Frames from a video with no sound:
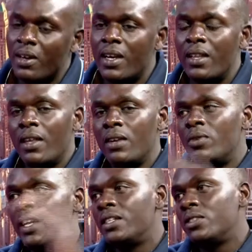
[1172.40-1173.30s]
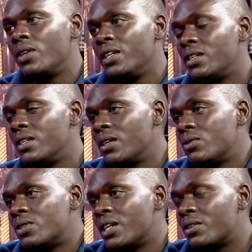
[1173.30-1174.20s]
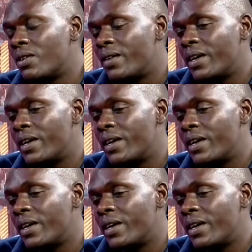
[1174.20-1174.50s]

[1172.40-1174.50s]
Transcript: And then unaitishwa ingine, tutatoa